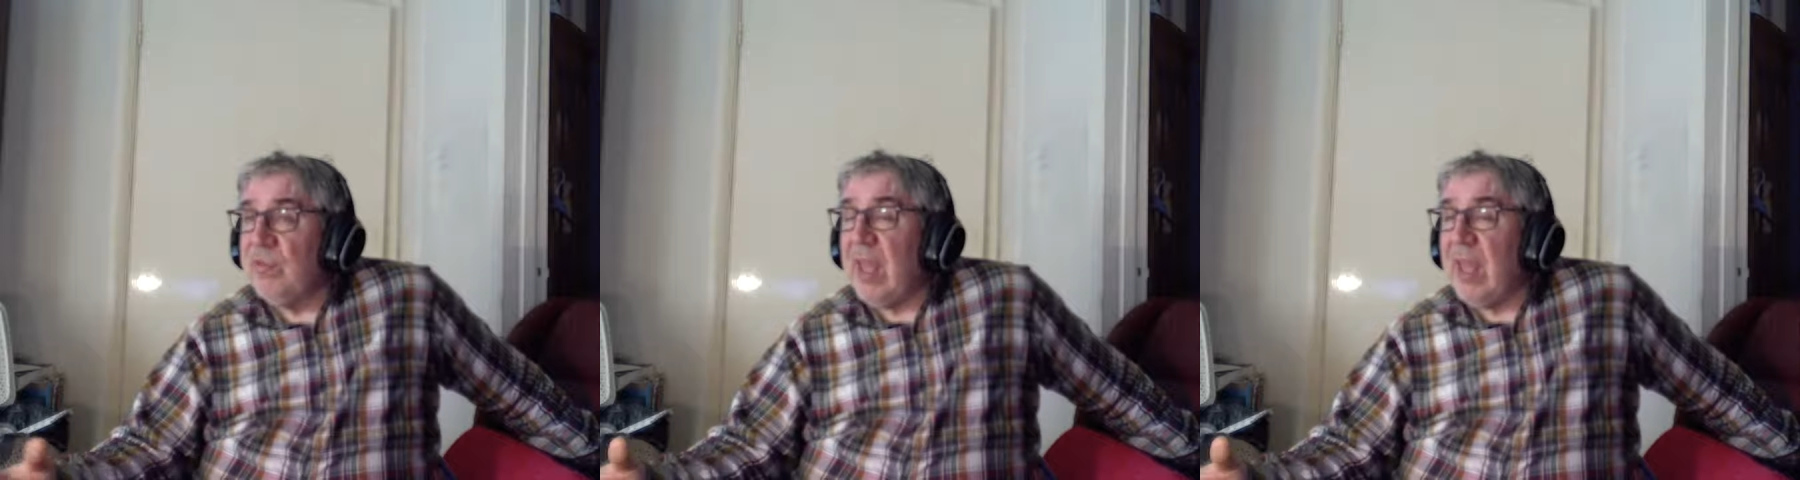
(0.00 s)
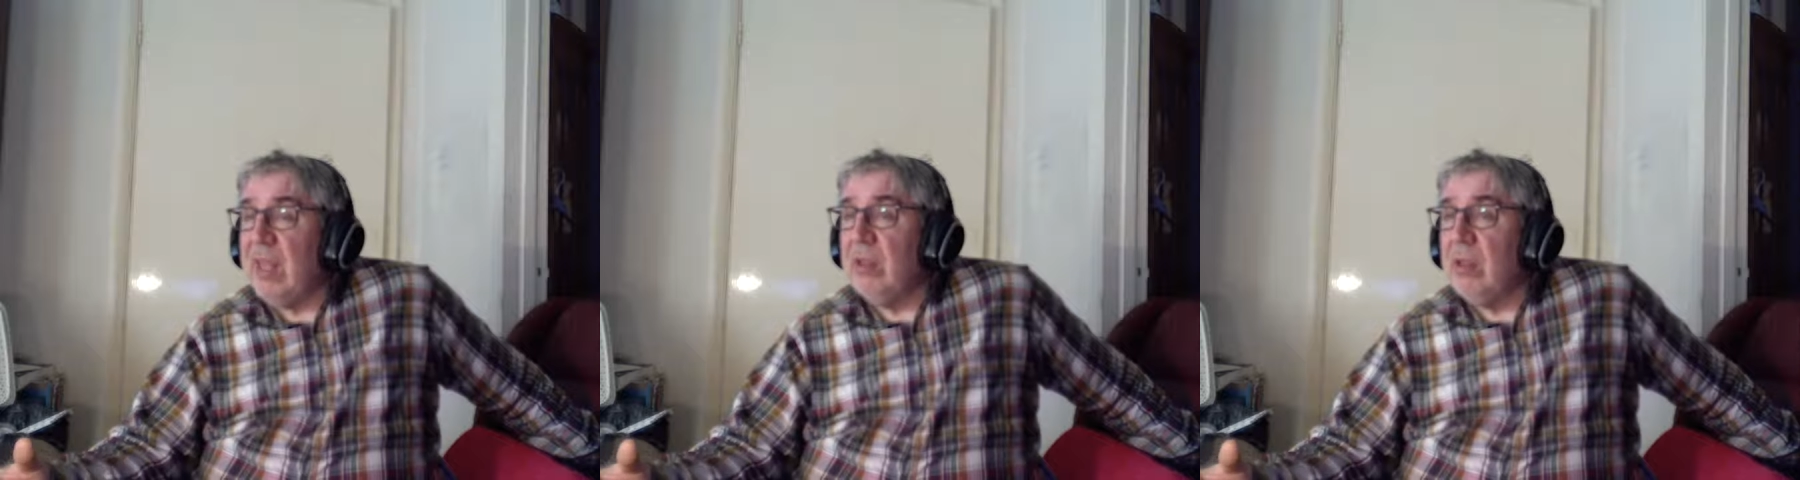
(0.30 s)
fit
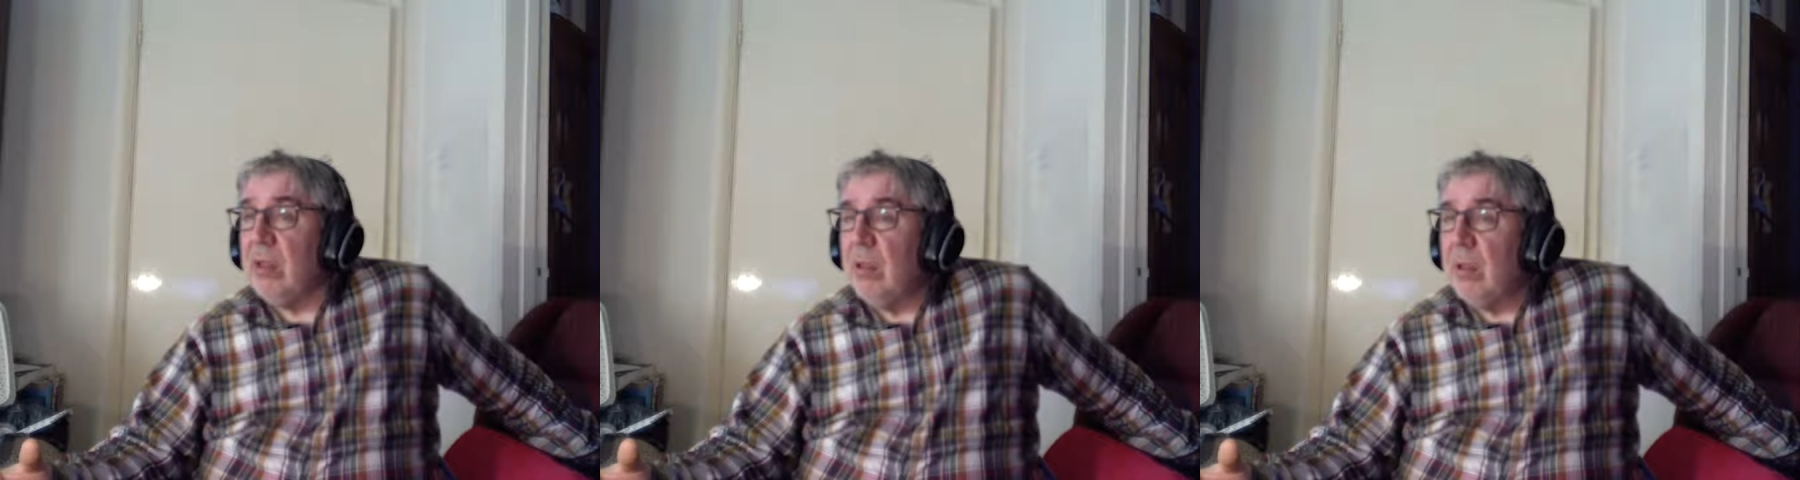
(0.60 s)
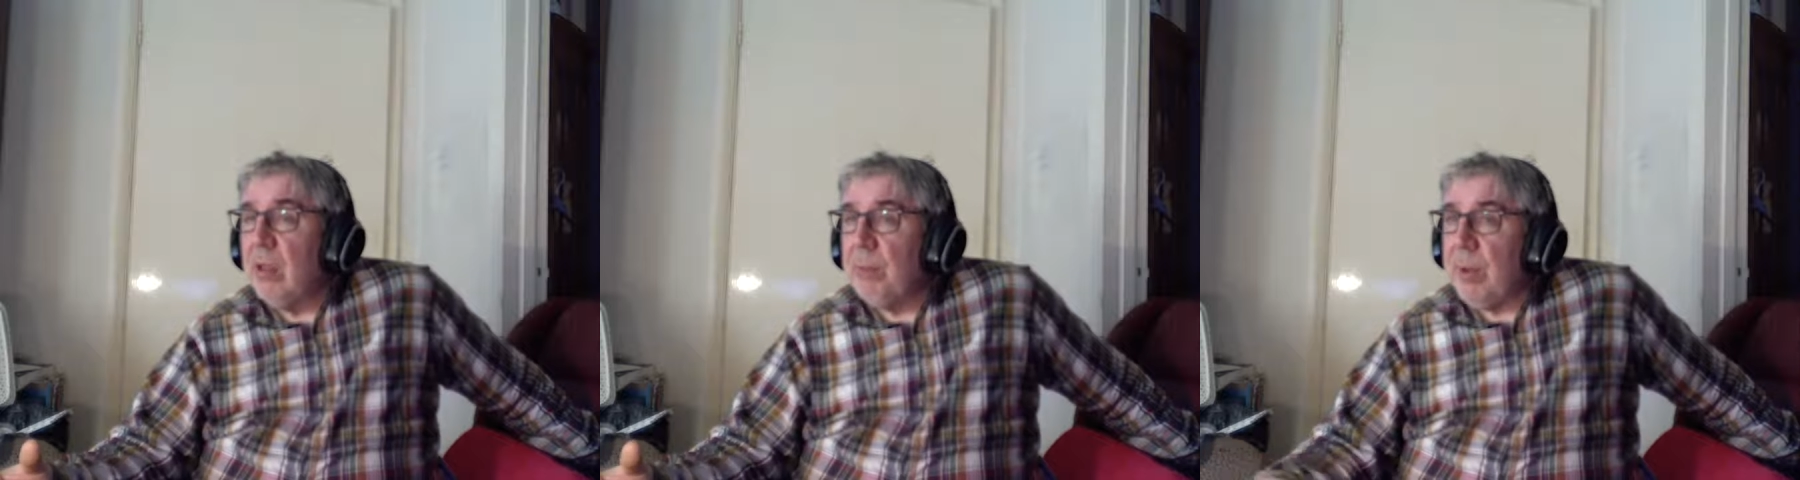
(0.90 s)
in,
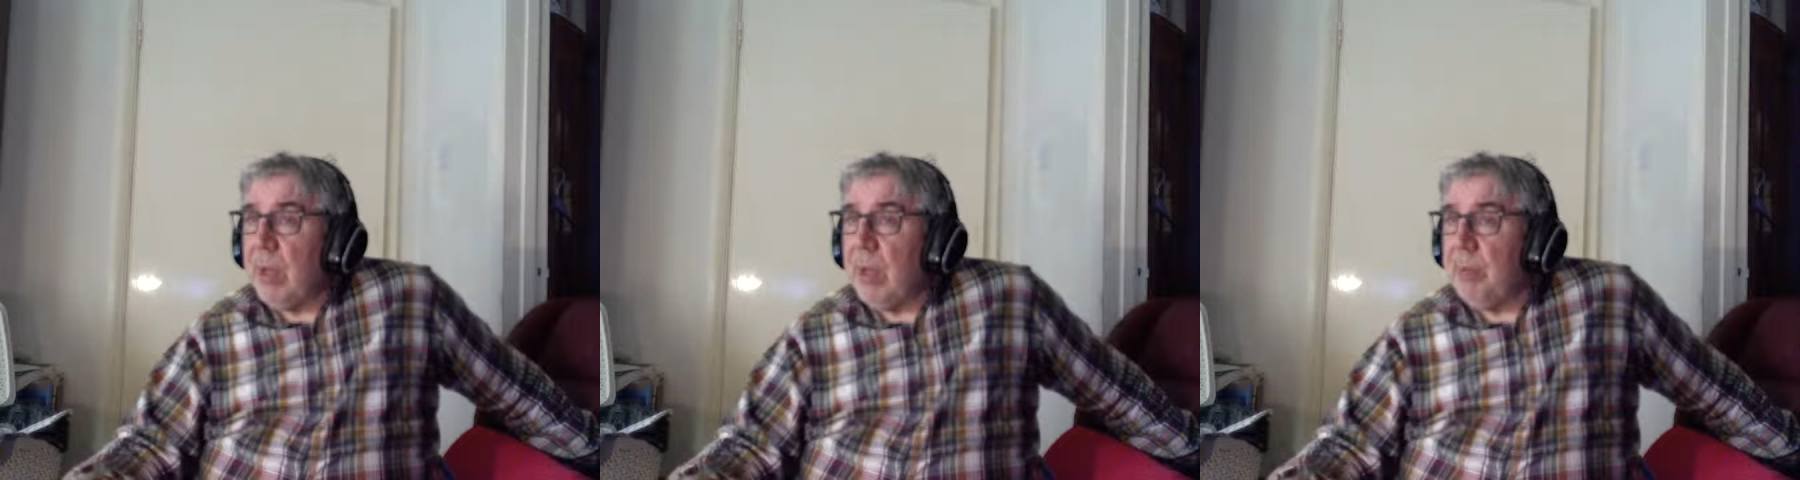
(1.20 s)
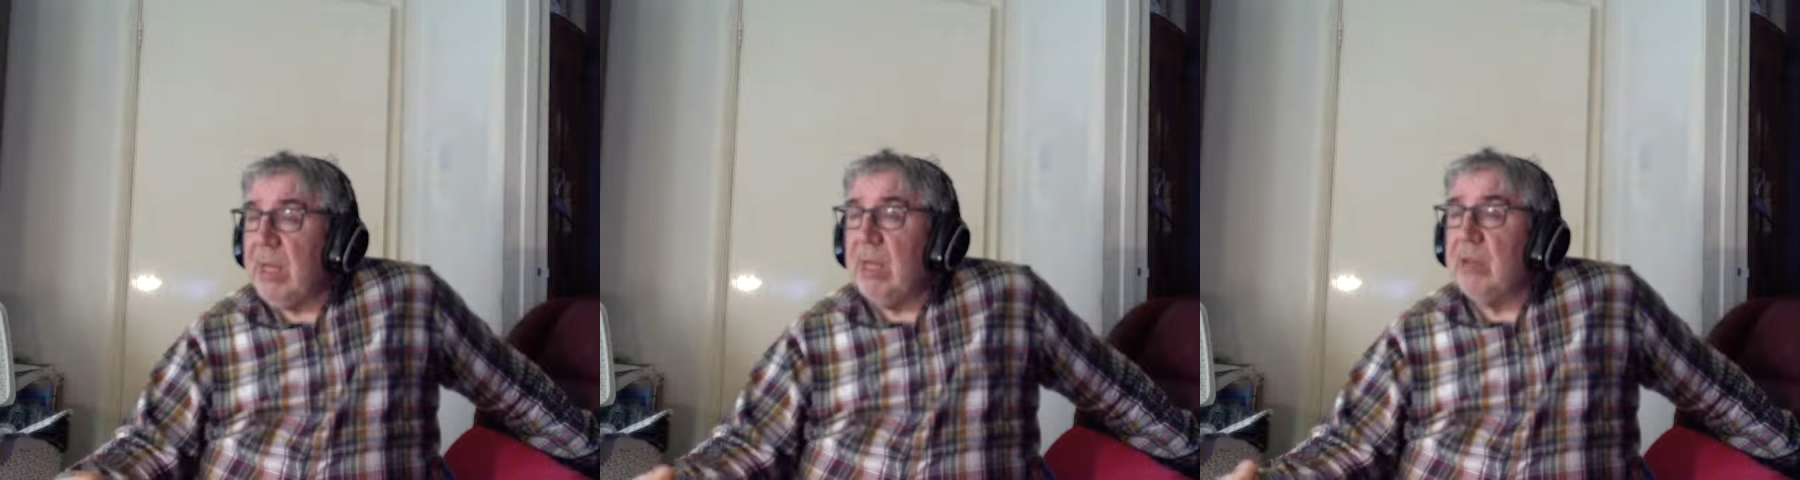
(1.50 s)
but I'm
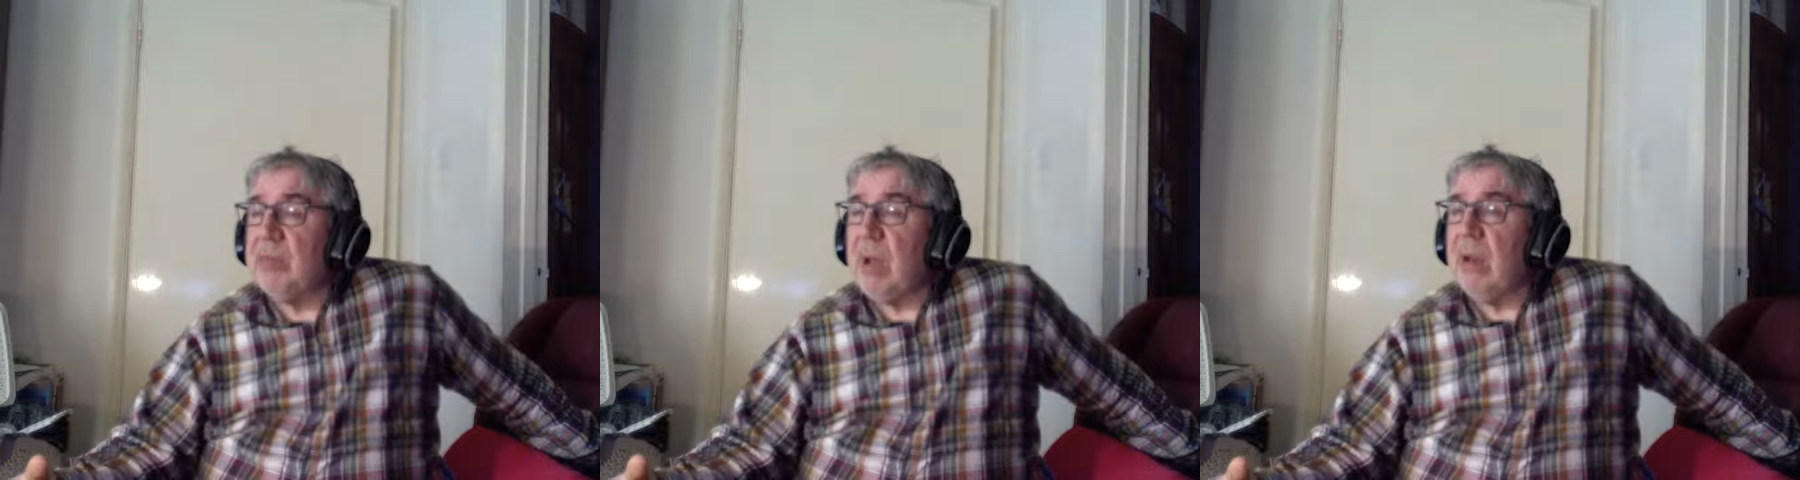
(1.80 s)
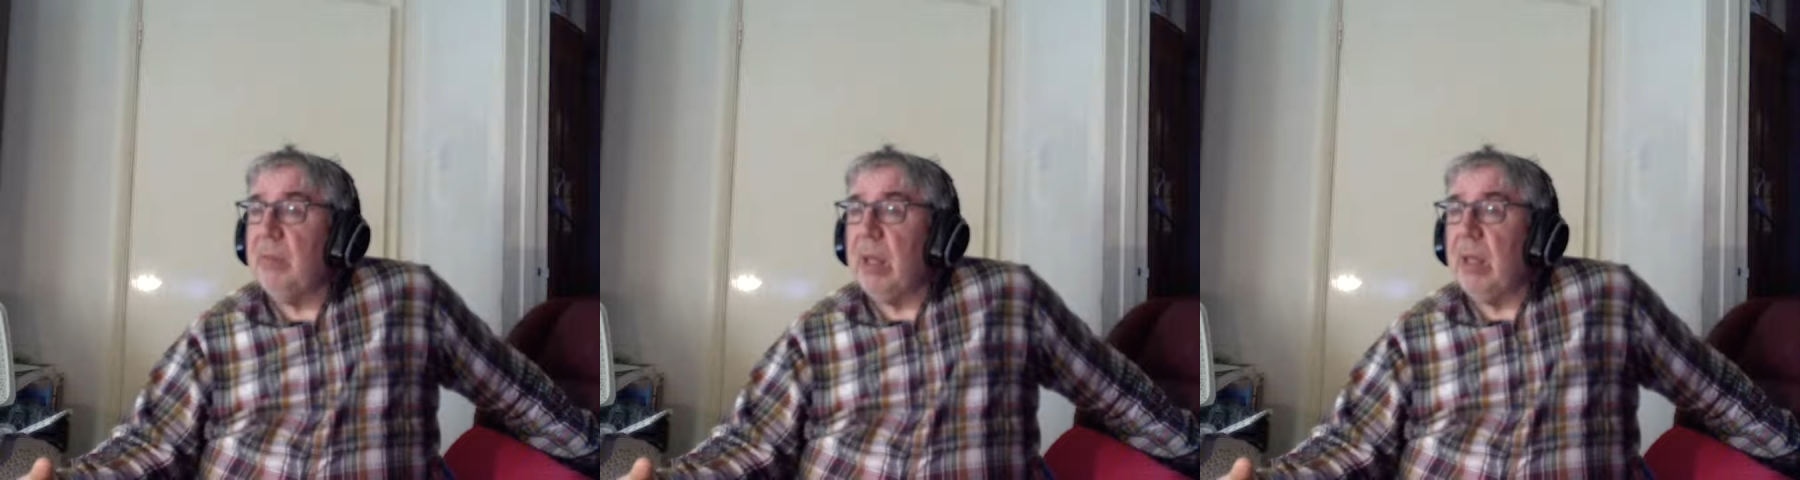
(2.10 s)
being
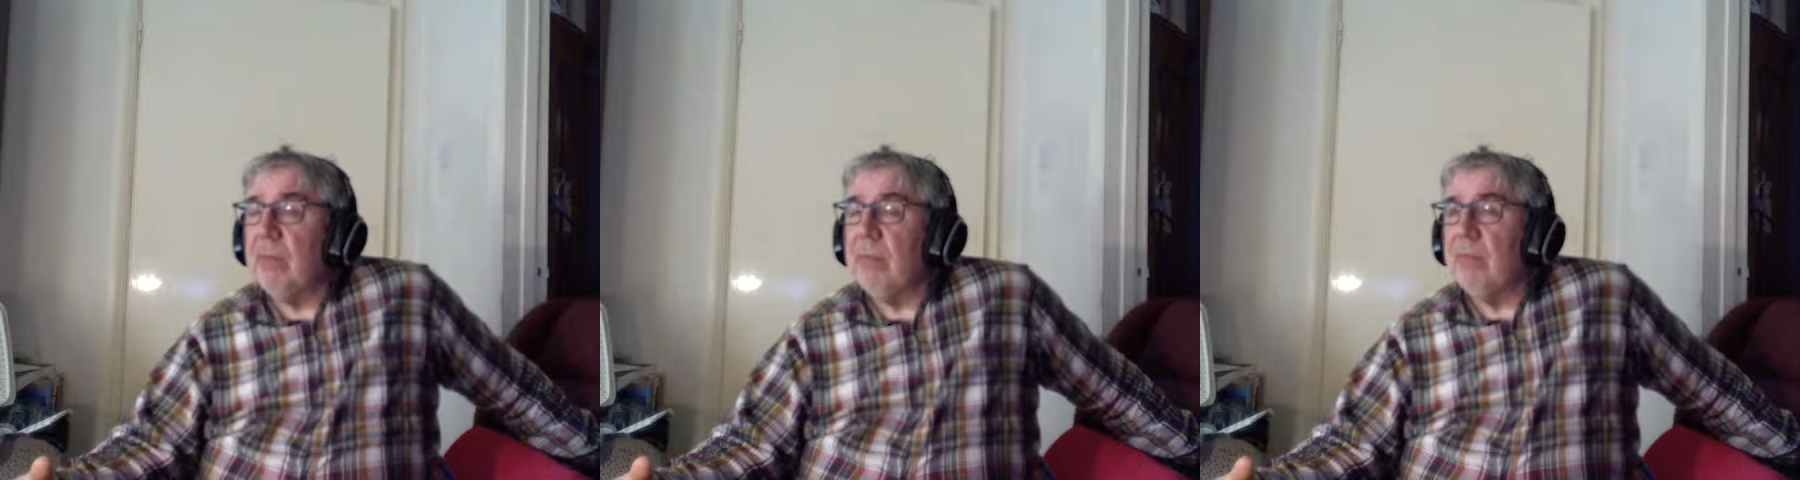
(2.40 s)
inspired by it.